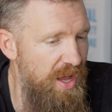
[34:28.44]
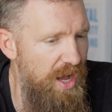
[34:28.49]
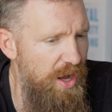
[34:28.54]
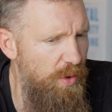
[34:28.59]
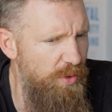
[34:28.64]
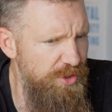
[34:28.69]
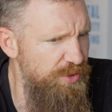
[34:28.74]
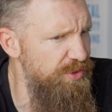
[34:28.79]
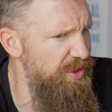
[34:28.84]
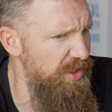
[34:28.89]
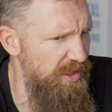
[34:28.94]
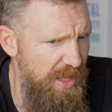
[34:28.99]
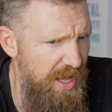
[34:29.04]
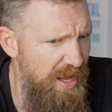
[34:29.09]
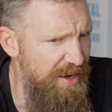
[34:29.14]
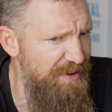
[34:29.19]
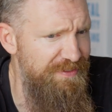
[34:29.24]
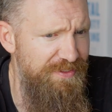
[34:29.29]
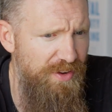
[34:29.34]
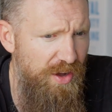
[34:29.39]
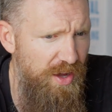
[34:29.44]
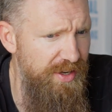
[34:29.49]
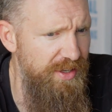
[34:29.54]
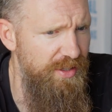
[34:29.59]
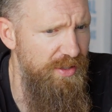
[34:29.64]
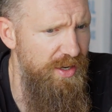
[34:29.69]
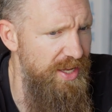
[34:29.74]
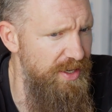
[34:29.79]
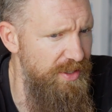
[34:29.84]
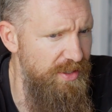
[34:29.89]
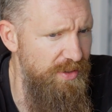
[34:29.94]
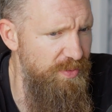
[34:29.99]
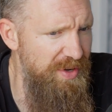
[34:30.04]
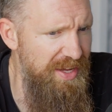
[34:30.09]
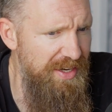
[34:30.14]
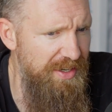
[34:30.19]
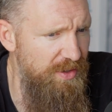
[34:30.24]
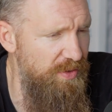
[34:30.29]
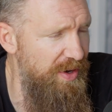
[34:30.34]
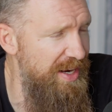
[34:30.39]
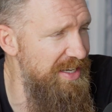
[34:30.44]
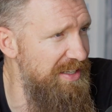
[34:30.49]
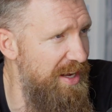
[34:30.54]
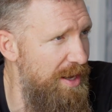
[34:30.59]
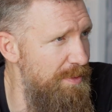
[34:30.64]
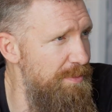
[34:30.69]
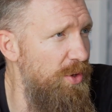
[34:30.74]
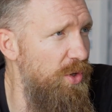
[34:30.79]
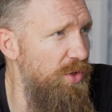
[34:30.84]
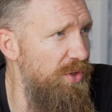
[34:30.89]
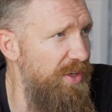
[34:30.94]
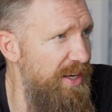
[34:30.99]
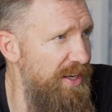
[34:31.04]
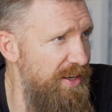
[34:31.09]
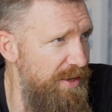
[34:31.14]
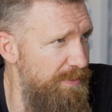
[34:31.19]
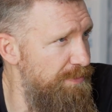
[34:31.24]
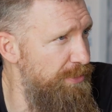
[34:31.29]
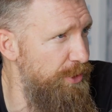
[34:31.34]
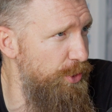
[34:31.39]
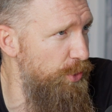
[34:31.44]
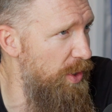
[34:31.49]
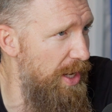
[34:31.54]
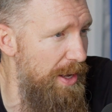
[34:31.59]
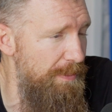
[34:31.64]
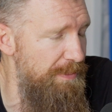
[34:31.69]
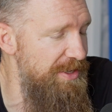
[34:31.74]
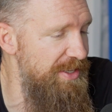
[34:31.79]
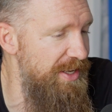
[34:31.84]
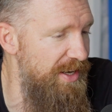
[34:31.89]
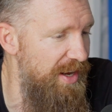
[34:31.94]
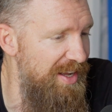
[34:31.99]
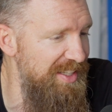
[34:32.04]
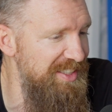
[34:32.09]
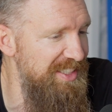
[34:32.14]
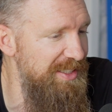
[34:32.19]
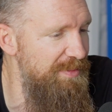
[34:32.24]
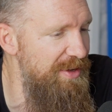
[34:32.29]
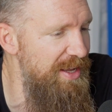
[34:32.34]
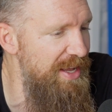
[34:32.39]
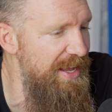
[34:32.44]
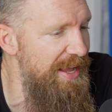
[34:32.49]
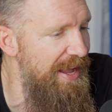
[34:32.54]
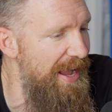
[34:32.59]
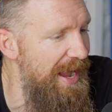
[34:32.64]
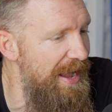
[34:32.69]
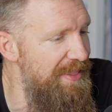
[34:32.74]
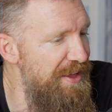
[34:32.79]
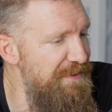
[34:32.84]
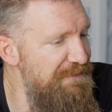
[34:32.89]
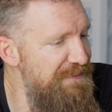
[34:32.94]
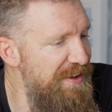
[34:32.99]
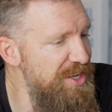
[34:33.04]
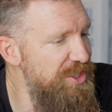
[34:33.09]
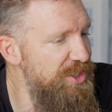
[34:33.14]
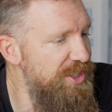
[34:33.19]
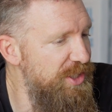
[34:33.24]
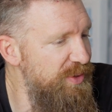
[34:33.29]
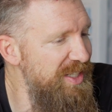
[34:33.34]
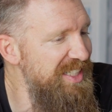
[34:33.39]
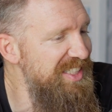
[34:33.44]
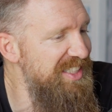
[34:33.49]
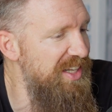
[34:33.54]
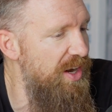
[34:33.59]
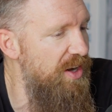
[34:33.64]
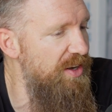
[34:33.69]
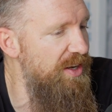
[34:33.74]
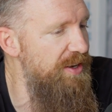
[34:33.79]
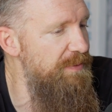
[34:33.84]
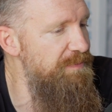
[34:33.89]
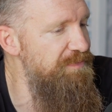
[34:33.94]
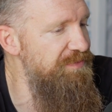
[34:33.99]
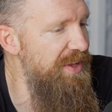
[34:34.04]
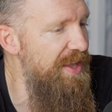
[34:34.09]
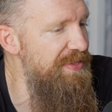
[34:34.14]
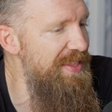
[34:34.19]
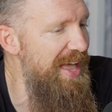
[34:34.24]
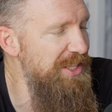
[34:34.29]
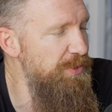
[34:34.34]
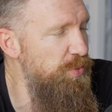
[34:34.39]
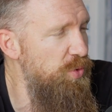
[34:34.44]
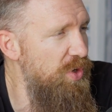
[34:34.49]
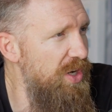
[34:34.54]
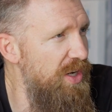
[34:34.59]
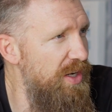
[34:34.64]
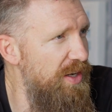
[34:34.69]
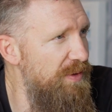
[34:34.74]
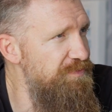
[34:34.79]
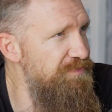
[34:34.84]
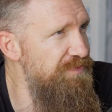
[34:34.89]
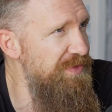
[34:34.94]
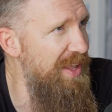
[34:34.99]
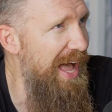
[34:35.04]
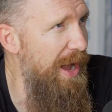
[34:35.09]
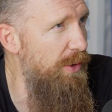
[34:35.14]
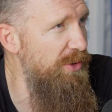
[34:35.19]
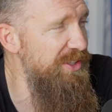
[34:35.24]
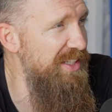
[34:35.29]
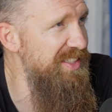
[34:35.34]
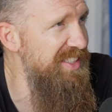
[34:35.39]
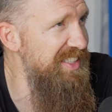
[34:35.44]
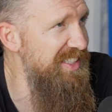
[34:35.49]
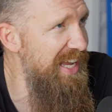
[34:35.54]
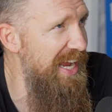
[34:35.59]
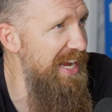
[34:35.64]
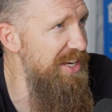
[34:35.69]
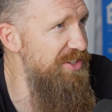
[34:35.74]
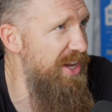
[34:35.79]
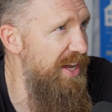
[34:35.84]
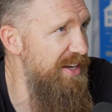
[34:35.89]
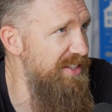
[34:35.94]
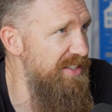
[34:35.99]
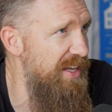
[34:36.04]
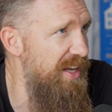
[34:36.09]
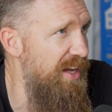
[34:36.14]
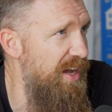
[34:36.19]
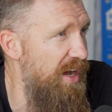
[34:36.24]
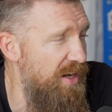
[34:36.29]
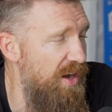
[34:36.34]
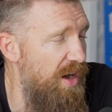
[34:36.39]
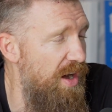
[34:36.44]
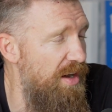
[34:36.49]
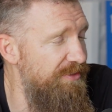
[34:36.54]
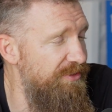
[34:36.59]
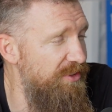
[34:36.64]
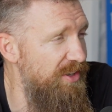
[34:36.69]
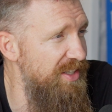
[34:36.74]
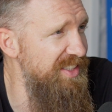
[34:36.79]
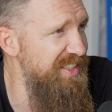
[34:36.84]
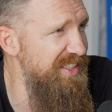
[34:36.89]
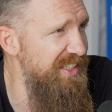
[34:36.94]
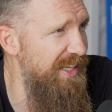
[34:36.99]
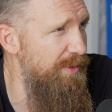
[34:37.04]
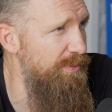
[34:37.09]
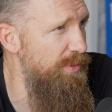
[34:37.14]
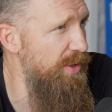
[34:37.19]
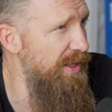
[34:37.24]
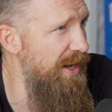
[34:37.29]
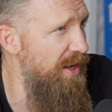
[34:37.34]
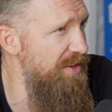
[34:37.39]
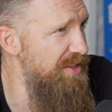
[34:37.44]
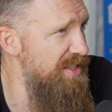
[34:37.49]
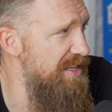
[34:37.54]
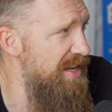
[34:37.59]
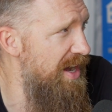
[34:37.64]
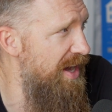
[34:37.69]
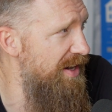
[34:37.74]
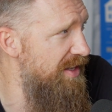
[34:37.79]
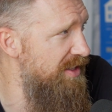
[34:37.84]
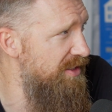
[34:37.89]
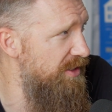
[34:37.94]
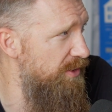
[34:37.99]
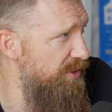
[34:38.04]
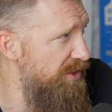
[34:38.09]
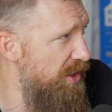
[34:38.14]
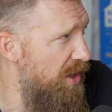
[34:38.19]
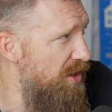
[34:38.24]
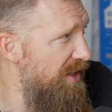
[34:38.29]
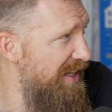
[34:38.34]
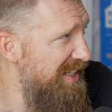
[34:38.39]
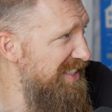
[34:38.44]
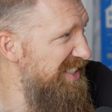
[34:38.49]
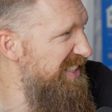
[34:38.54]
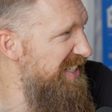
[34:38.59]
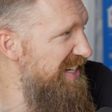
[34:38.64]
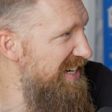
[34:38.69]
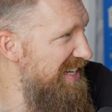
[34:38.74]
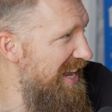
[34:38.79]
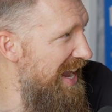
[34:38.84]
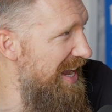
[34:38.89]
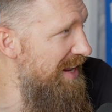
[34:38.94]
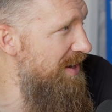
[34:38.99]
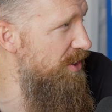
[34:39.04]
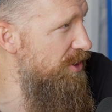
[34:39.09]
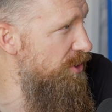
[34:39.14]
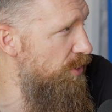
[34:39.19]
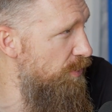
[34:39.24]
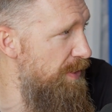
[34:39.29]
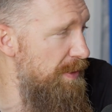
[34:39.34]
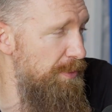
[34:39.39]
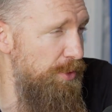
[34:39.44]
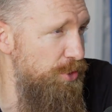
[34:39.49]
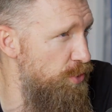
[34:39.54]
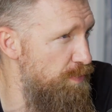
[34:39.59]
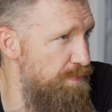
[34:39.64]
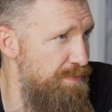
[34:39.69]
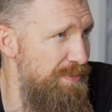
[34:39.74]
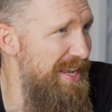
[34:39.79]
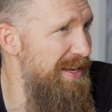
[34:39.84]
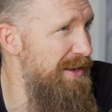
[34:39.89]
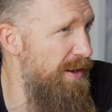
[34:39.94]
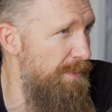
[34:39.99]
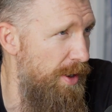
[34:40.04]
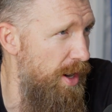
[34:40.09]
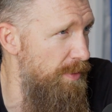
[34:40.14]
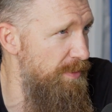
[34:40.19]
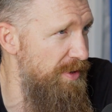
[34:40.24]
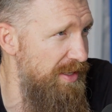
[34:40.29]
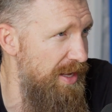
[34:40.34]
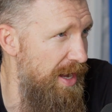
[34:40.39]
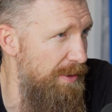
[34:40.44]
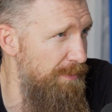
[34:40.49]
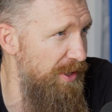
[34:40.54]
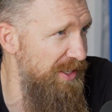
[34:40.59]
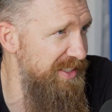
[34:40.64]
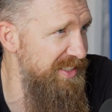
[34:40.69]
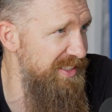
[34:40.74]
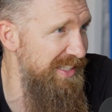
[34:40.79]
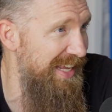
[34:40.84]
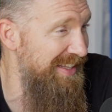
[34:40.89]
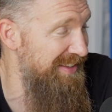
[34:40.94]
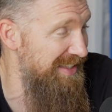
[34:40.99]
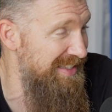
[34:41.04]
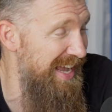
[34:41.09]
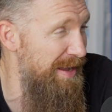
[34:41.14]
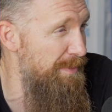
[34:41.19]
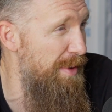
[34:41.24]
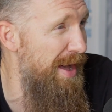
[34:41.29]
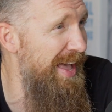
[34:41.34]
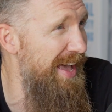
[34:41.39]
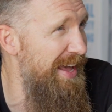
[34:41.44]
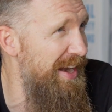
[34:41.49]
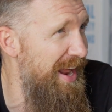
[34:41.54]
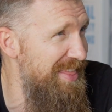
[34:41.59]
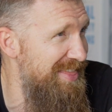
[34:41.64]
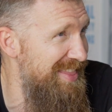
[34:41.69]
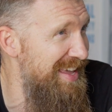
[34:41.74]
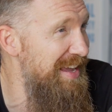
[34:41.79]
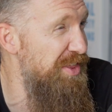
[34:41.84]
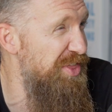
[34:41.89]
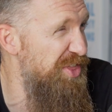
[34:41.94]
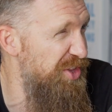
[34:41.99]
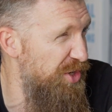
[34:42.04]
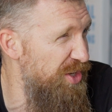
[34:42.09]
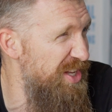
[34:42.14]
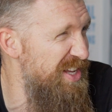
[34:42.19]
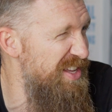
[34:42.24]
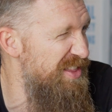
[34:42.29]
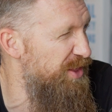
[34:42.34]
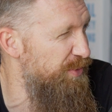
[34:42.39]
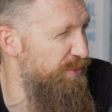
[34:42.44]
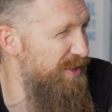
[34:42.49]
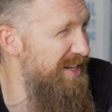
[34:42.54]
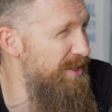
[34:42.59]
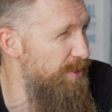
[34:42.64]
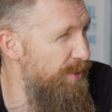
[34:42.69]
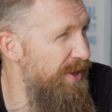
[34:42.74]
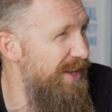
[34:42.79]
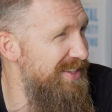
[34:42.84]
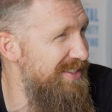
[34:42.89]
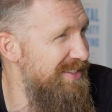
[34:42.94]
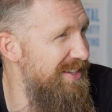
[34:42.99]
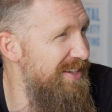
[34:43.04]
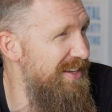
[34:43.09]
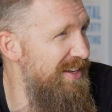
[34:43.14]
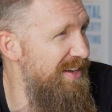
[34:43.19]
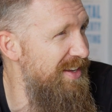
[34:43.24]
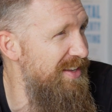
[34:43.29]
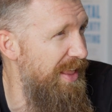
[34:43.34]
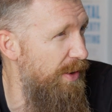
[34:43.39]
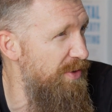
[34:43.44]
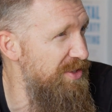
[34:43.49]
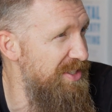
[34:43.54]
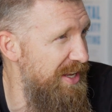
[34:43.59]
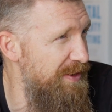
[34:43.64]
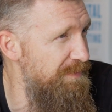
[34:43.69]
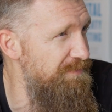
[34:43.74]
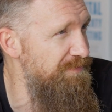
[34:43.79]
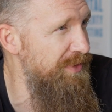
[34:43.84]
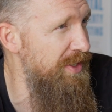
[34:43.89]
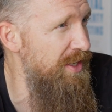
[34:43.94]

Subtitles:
which was a lot of fun. And we had a great time building it, and it blew up and did awesome. And then phase three started, and that's where I was on stage at a conference, and I'm looking out to the audience, and it was all like syndicators who people do big apartment complexes. At the time, I had, I think, 33 units. That was it.